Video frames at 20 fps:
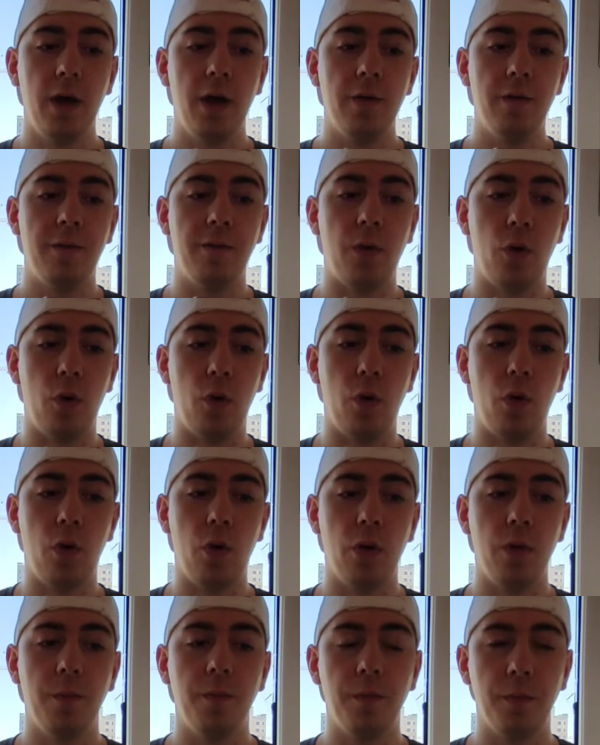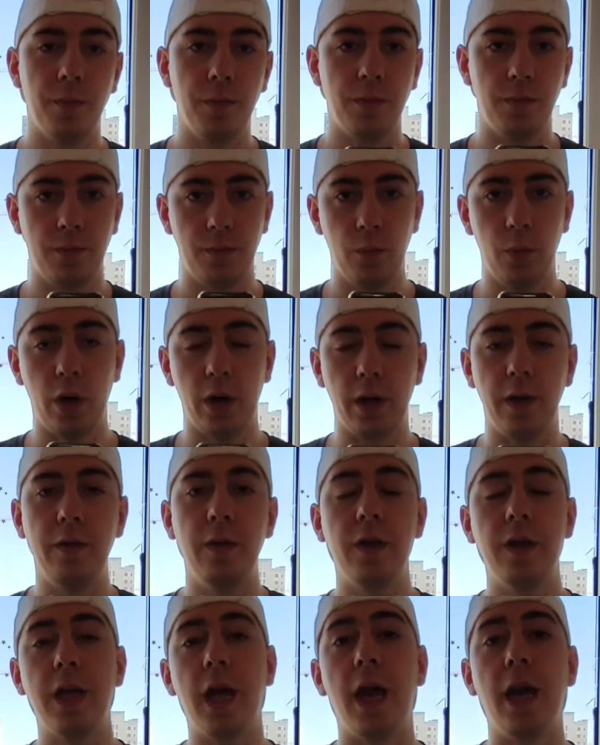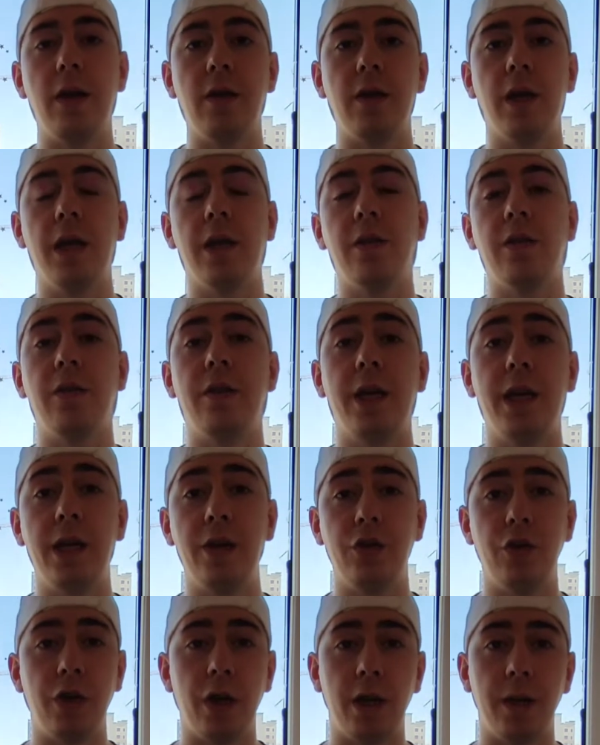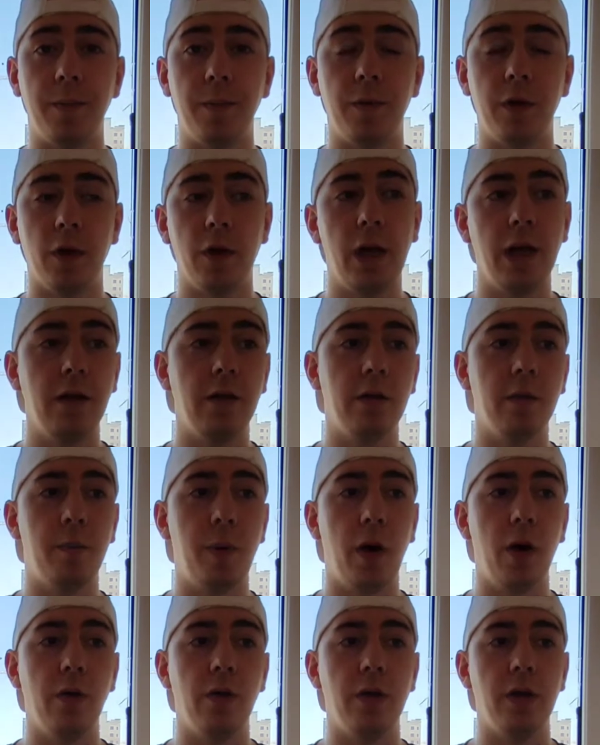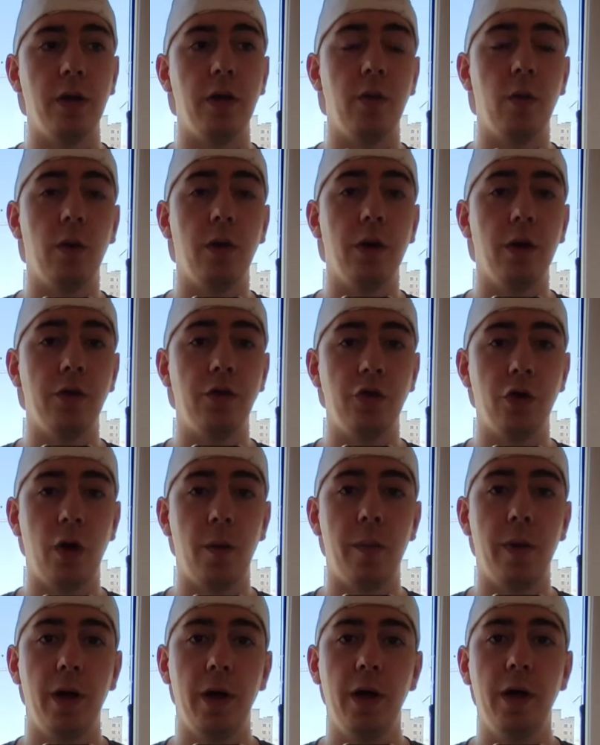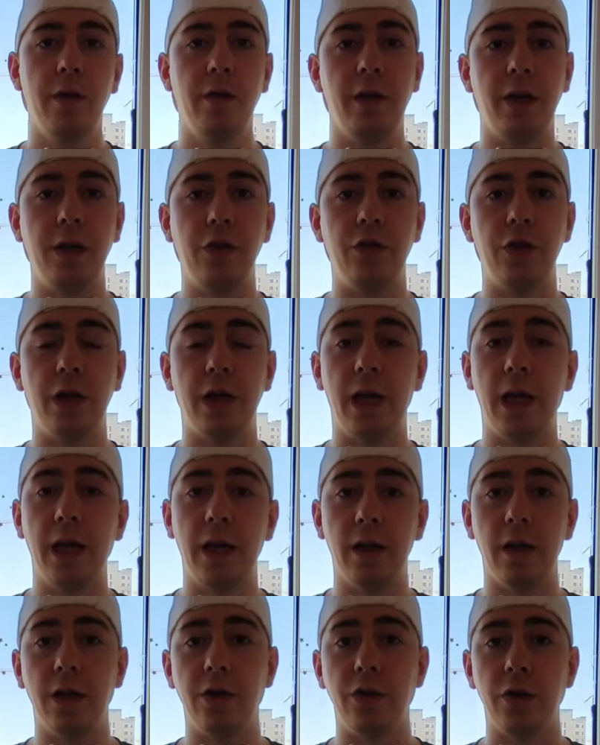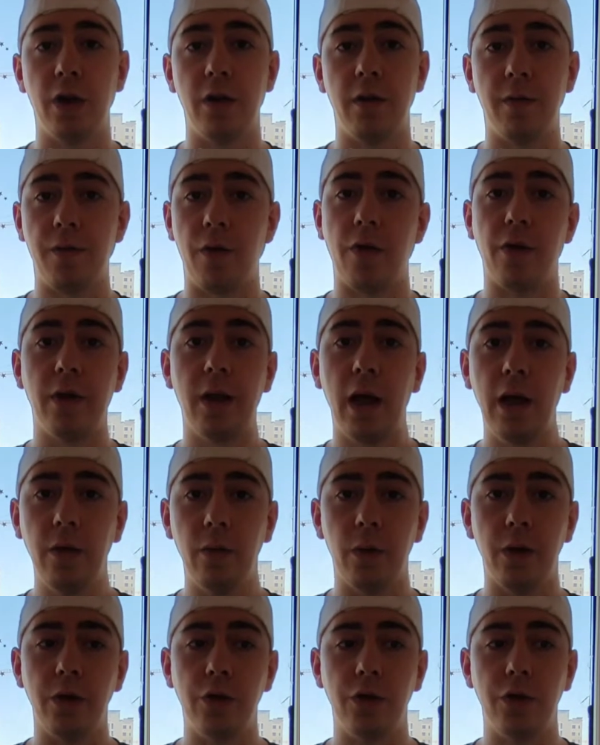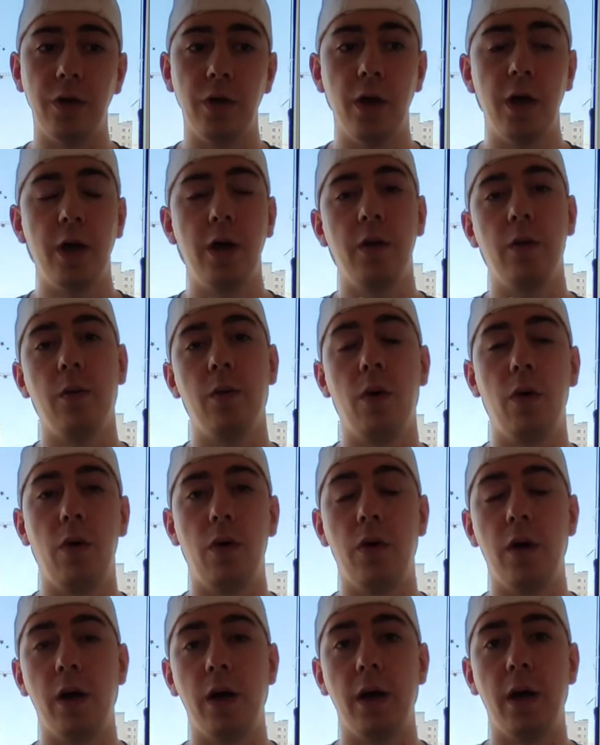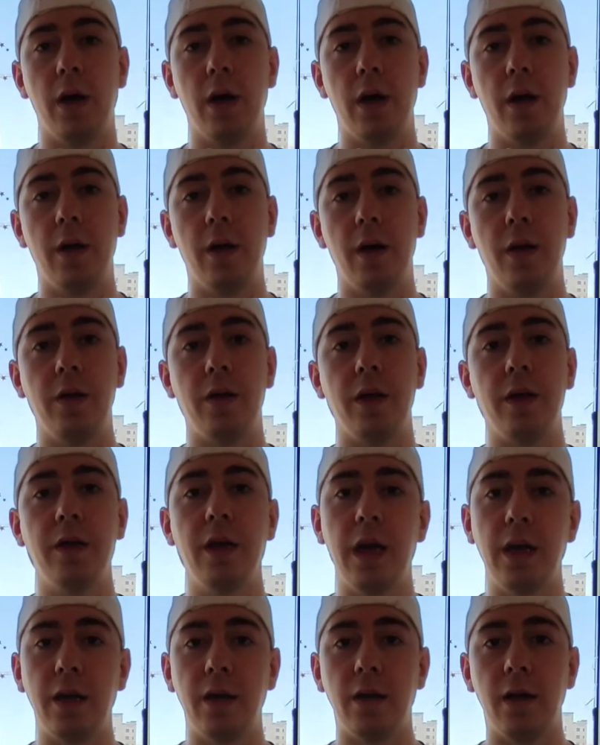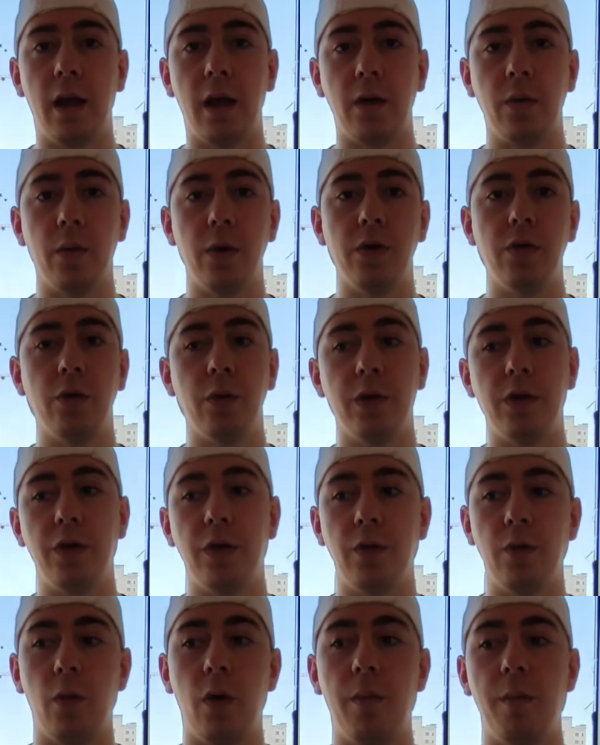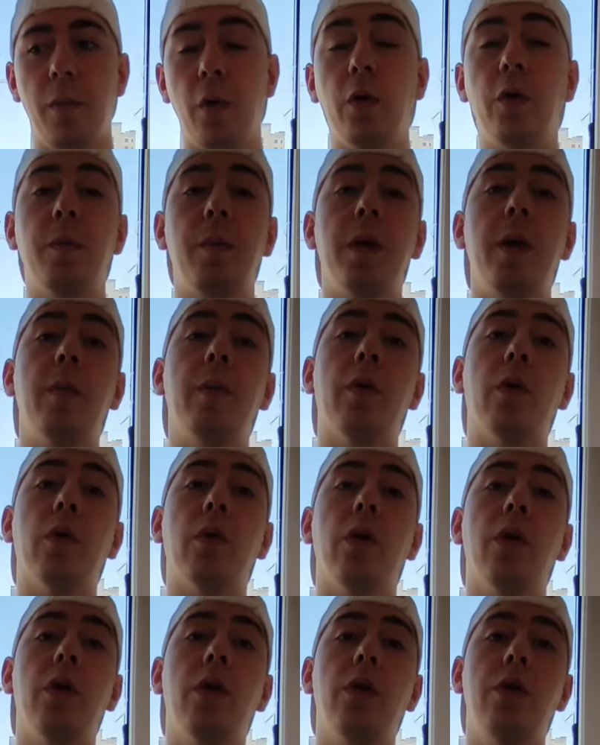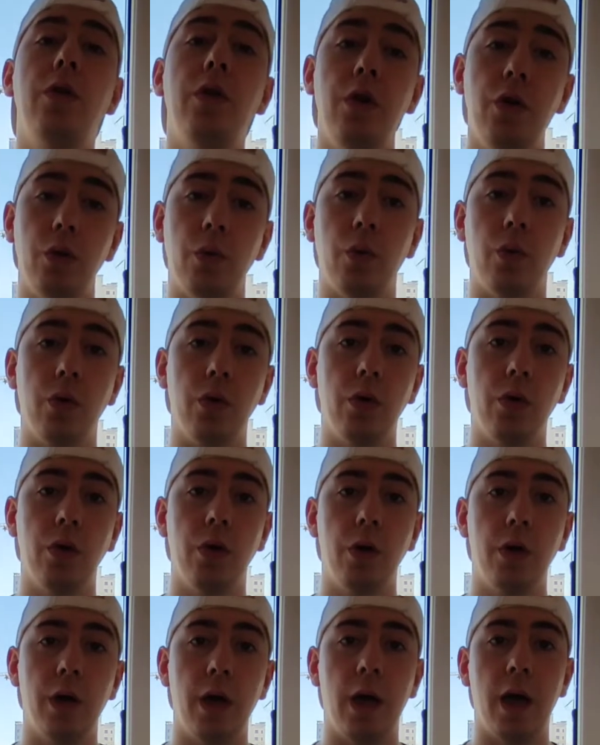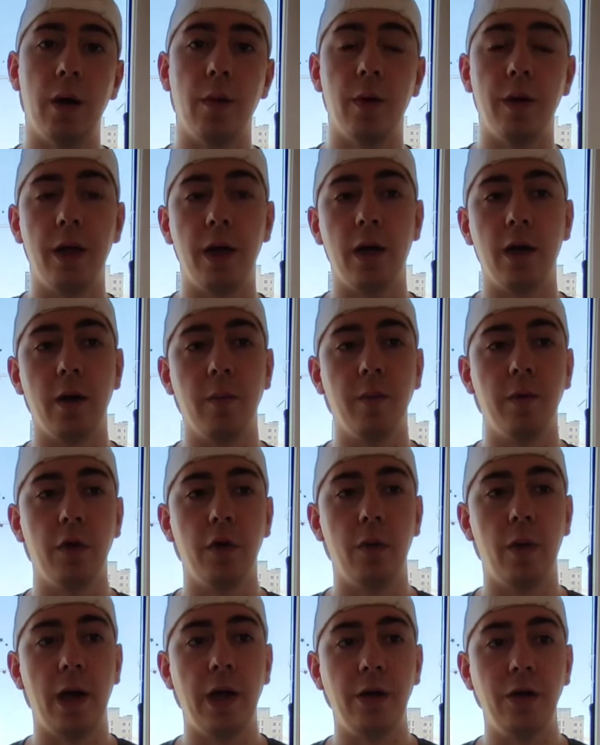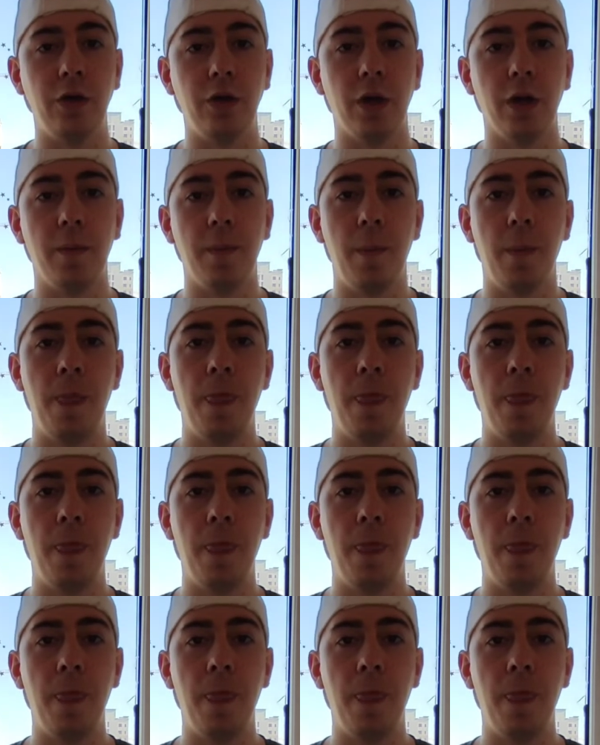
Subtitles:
for, well, in this case, it's teaching. So let's suppose that you want a job teaching English as a foreign language or as a second language, which is what most people do when they come to Asia